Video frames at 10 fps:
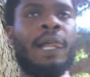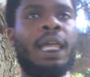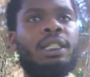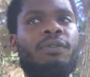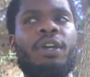
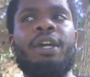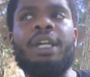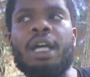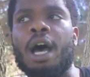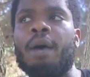It's
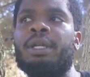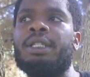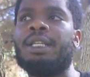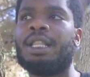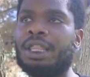very
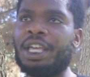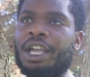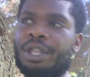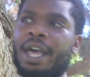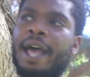common to
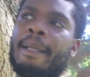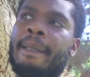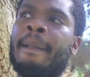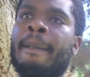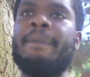think that,
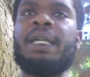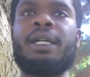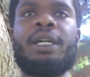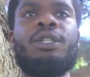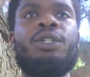
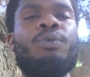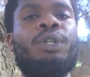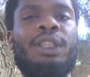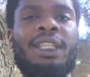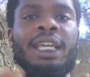because you
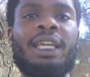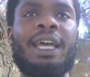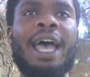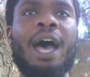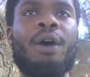would think
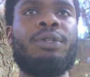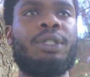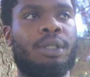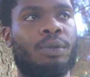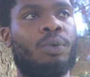a
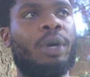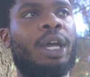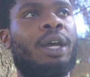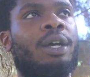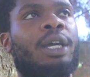house
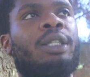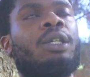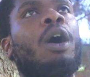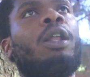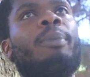where it's
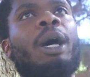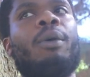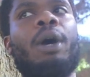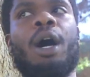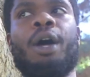all
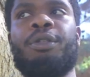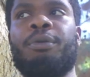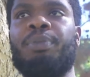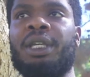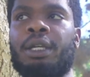about
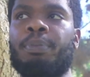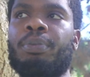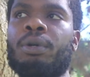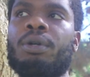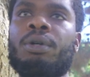other
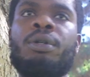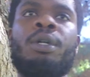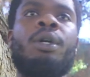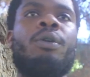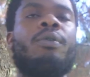people,
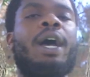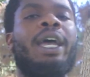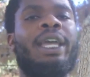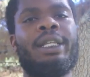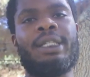
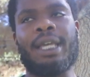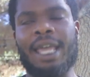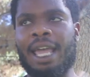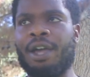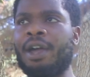right? It's an
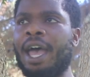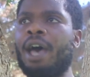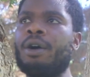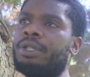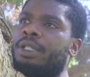air
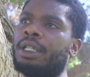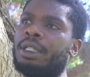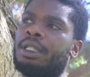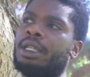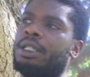house.
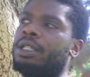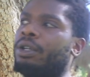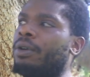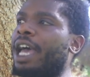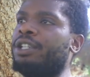It's it's the
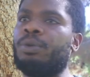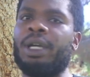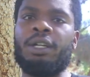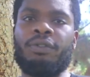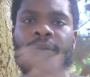
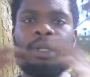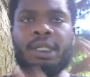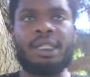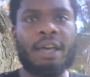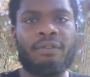graduated from the
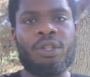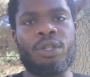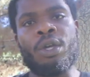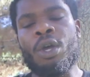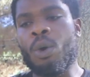seventh.
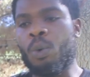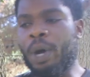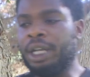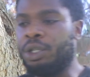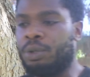
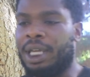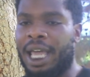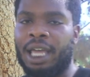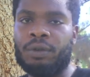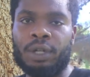When you
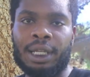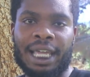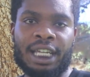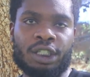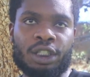get in
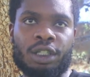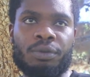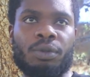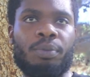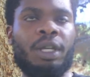
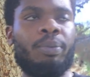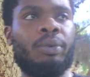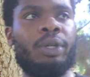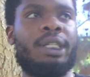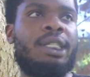relationships with
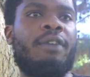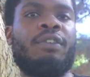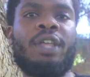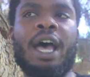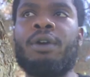people in the
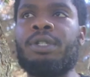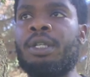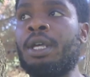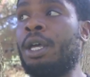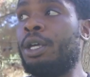seventh house,
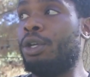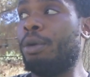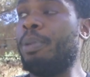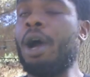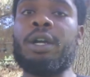
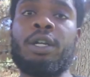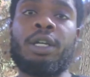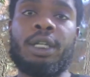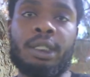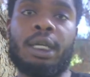your partner
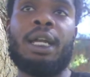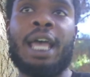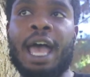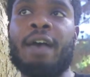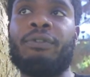is
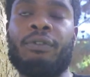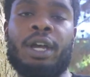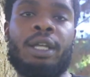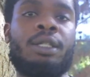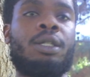gonna have
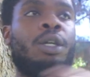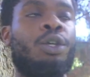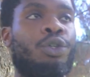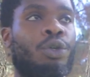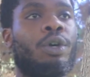friends.
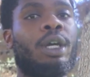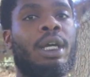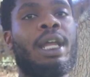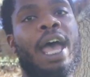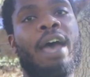You're
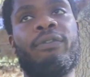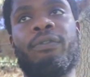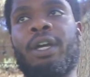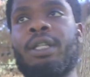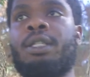gonna have
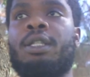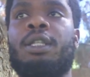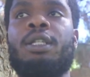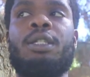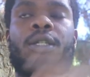friends.
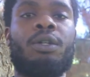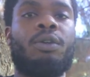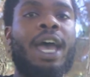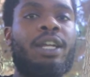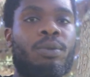This
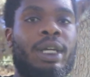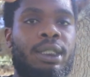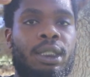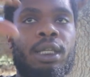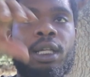
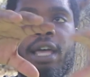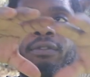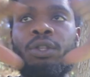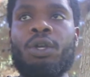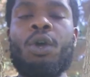graduates to the
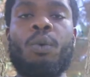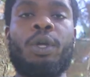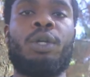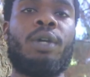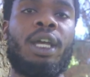eleventh,
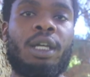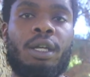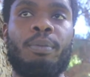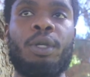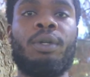where you create a
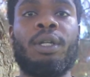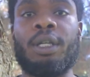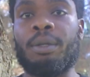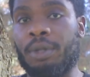community.